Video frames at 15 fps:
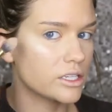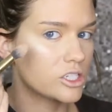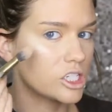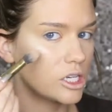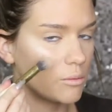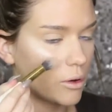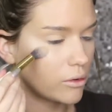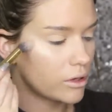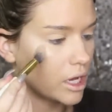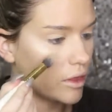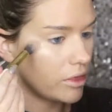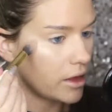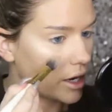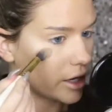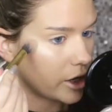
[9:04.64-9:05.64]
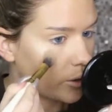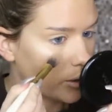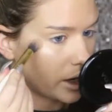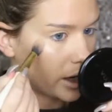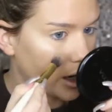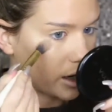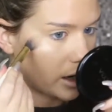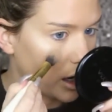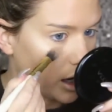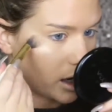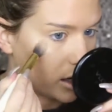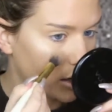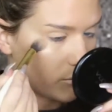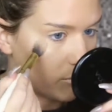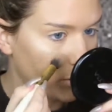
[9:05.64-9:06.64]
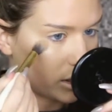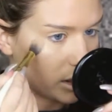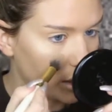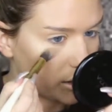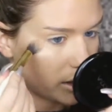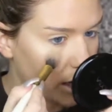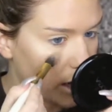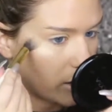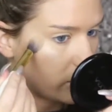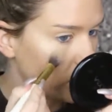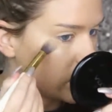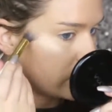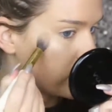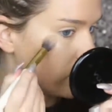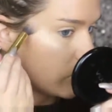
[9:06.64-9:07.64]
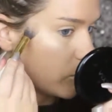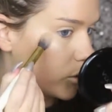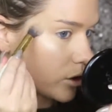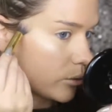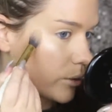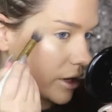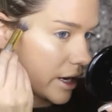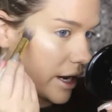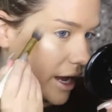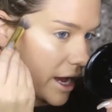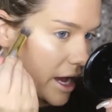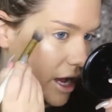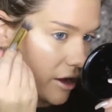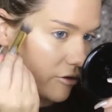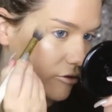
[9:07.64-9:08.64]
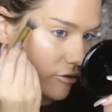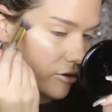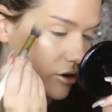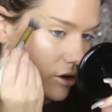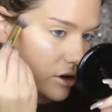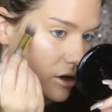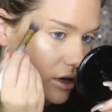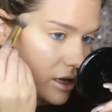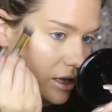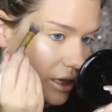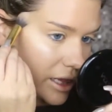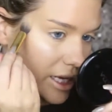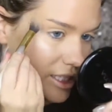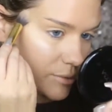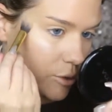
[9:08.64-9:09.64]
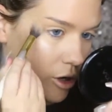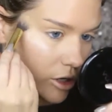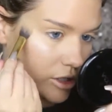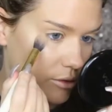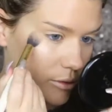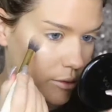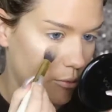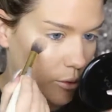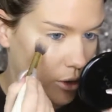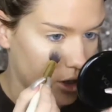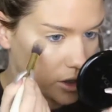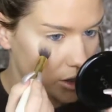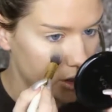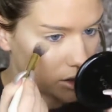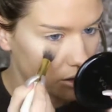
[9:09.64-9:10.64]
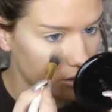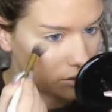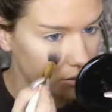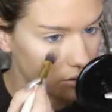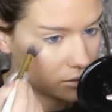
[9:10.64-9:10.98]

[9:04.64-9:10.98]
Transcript: to the cheekbone, and then I go ahead and blend it out even more when I have less product on my brush.